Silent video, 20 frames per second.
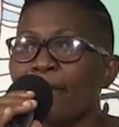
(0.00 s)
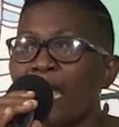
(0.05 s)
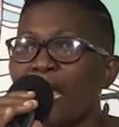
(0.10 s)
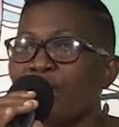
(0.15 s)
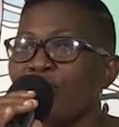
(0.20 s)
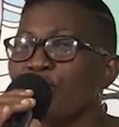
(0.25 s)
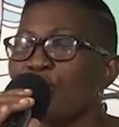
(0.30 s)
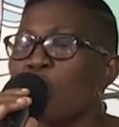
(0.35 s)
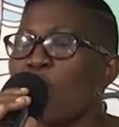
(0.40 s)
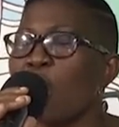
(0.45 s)

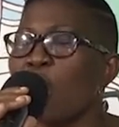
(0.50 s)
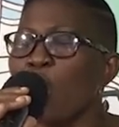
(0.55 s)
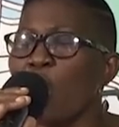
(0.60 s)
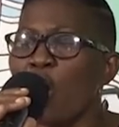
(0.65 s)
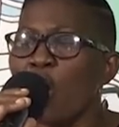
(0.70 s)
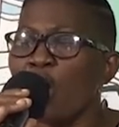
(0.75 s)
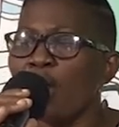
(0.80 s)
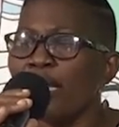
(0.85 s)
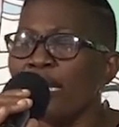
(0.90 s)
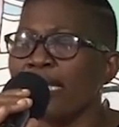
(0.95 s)
And you're
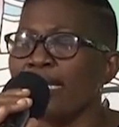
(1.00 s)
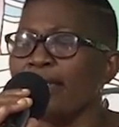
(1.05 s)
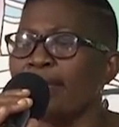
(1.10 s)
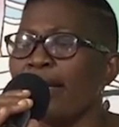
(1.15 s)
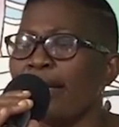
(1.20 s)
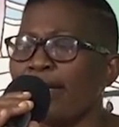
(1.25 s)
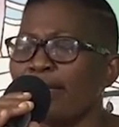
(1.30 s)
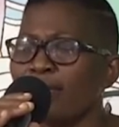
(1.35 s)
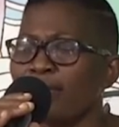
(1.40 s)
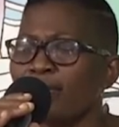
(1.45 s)

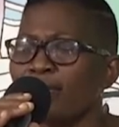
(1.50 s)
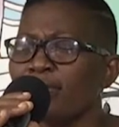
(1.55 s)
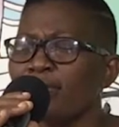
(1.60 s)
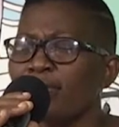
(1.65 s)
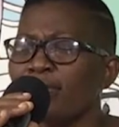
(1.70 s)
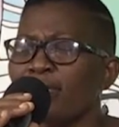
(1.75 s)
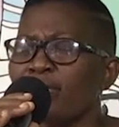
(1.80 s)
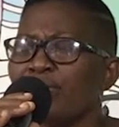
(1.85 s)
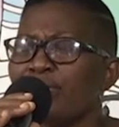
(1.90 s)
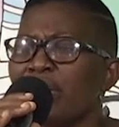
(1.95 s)
calling,
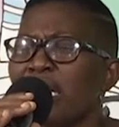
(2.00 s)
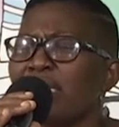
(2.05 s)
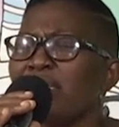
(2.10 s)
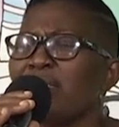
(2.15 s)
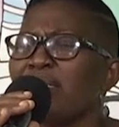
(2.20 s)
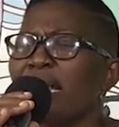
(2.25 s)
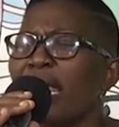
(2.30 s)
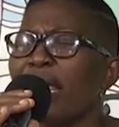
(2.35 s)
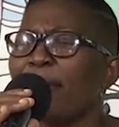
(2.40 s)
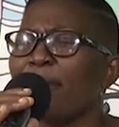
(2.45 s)
just
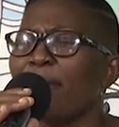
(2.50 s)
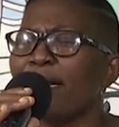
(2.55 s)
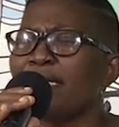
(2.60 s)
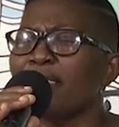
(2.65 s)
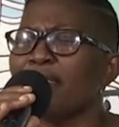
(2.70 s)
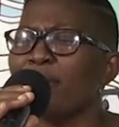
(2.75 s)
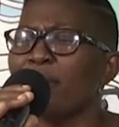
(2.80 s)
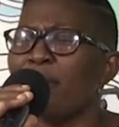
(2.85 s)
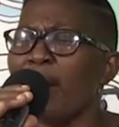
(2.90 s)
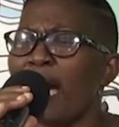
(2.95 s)
like
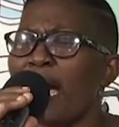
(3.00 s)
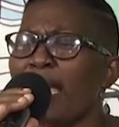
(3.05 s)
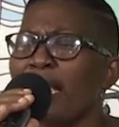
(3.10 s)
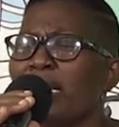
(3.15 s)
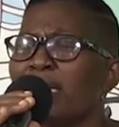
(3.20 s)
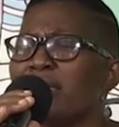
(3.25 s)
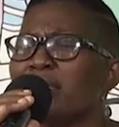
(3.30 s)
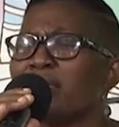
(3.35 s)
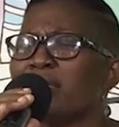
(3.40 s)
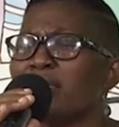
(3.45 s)

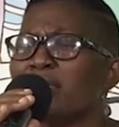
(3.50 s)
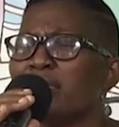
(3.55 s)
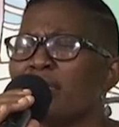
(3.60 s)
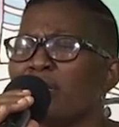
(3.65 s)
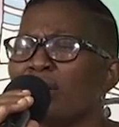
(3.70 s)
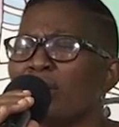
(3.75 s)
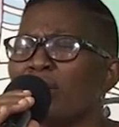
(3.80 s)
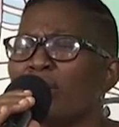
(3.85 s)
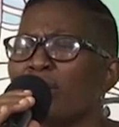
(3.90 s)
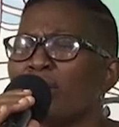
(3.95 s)
Bartimaeus
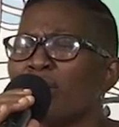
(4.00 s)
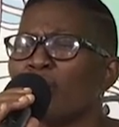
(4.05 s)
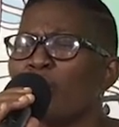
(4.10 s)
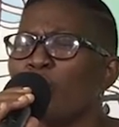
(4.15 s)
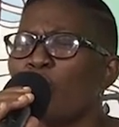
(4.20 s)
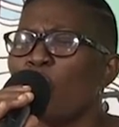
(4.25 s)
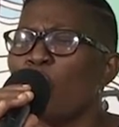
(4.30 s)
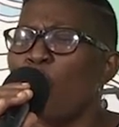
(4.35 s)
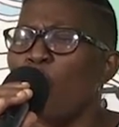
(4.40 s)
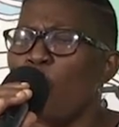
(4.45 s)

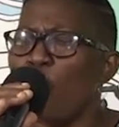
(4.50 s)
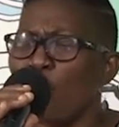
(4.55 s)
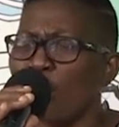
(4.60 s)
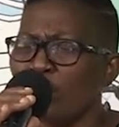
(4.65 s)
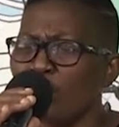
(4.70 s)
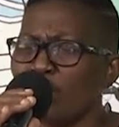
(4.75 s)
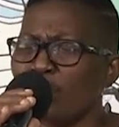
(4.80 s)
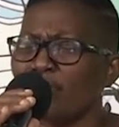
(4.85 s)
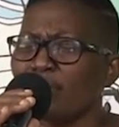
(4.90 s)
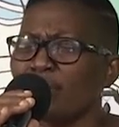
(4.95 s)

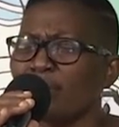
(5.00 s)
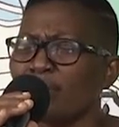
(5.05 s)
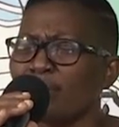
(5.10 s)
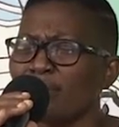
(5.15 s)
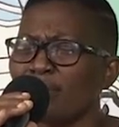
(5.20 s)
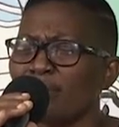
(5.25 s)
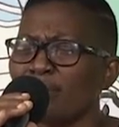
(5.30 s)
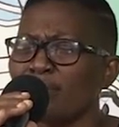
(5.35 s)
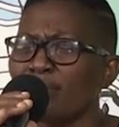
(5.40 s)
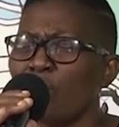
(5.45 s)
called
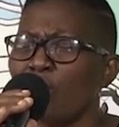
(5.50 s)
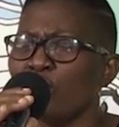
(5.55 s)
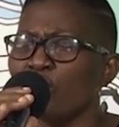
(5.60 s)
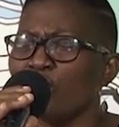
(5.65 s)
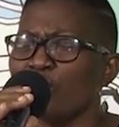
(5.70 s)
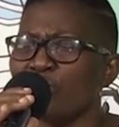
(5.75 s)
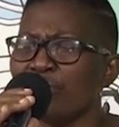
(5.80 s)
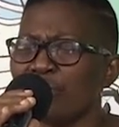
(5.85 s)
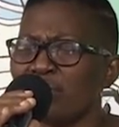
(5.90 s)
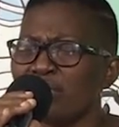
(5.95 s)
on
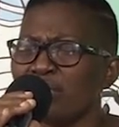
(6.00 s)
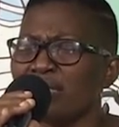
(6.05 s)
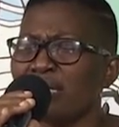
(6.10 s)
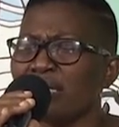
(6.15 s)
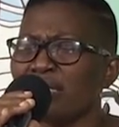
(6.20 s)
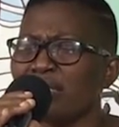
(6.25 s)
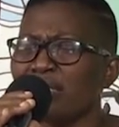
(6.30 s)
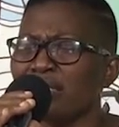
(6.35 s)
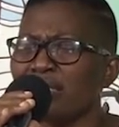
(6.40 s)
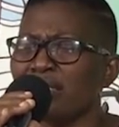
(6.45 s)

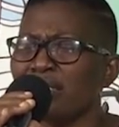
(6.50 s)
Jesus,